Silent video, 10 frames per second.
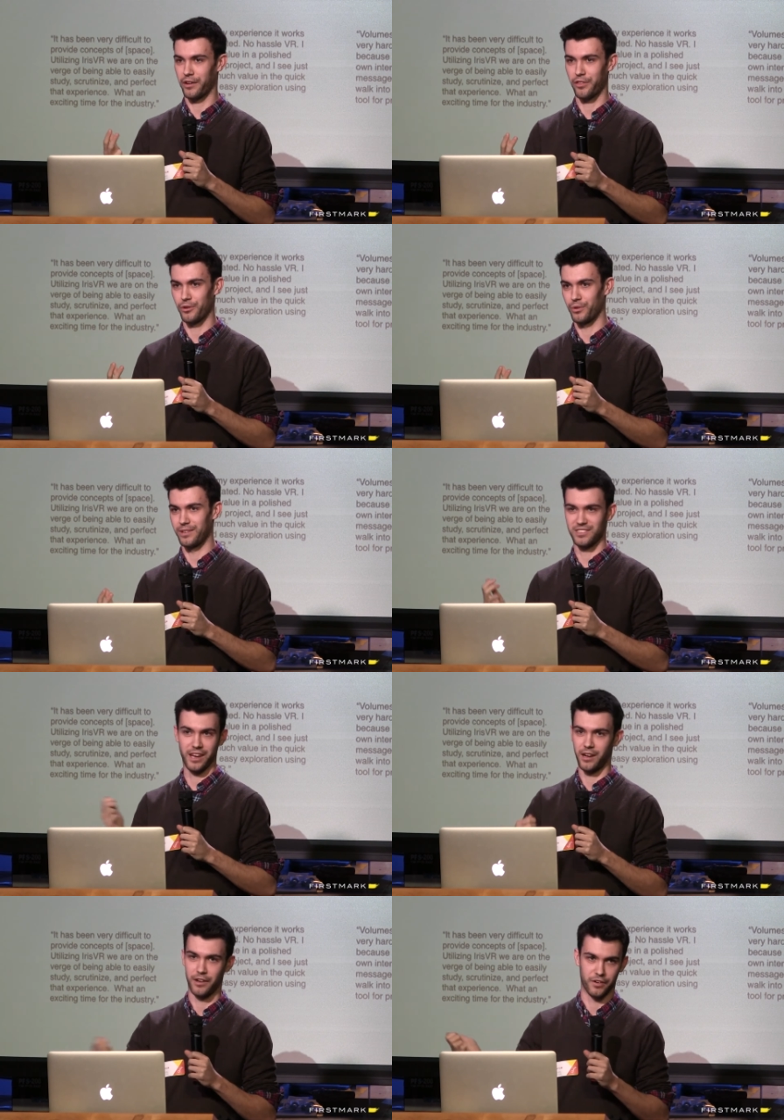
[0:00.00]
through and
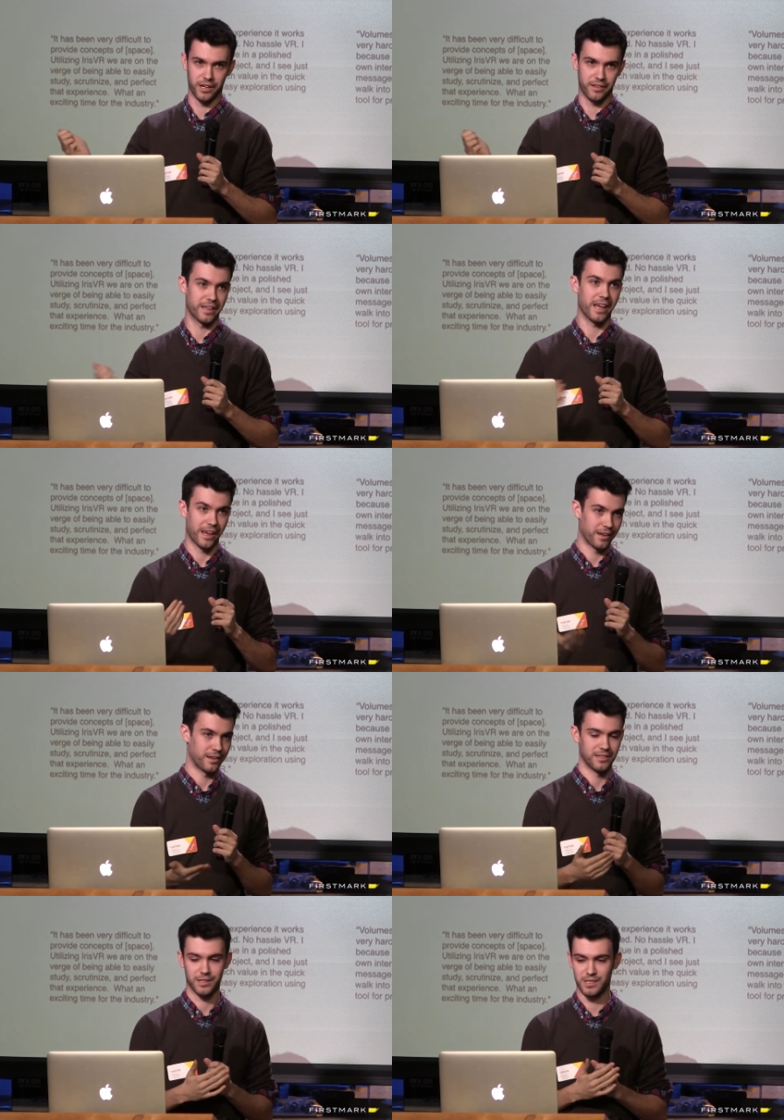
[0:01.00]
sign off on it. They get
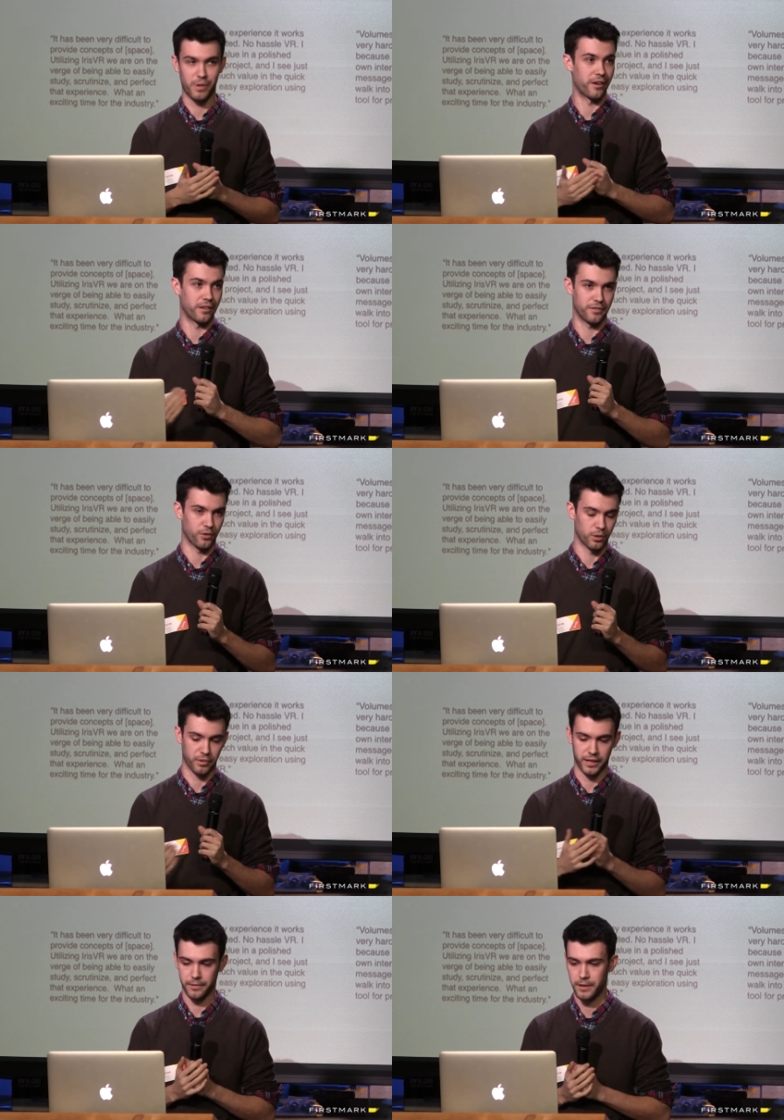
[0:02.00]
it. It's, it's better than a floor
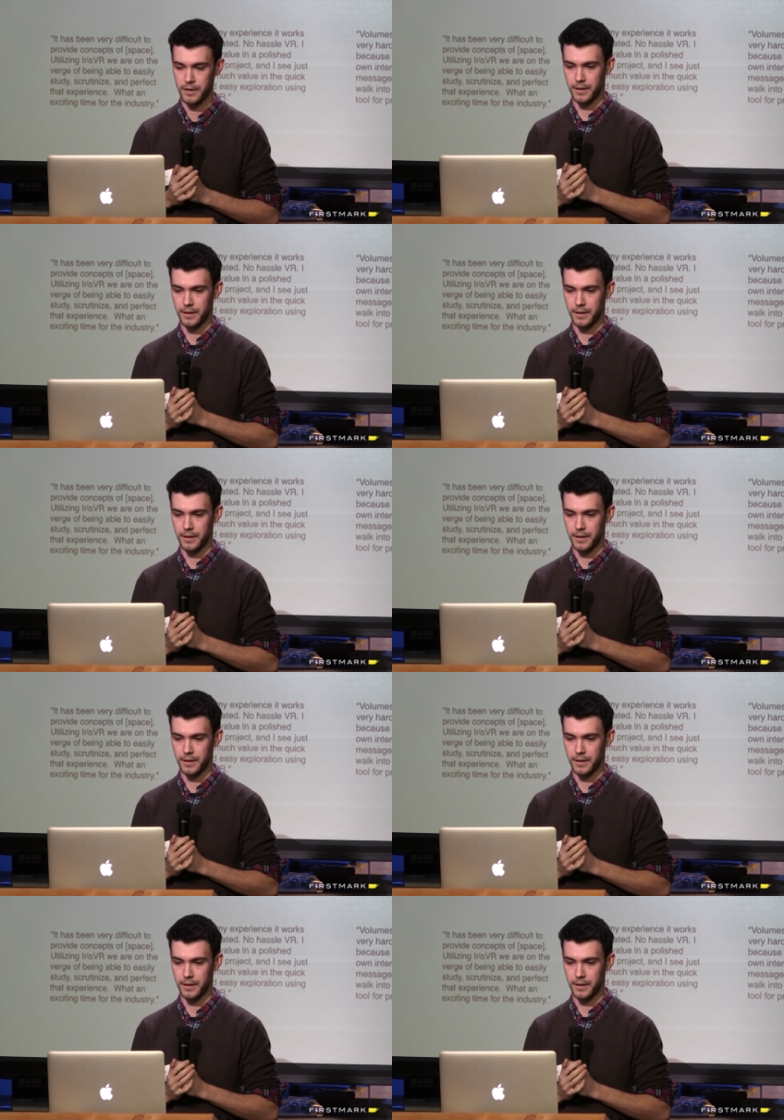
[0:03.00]
plan.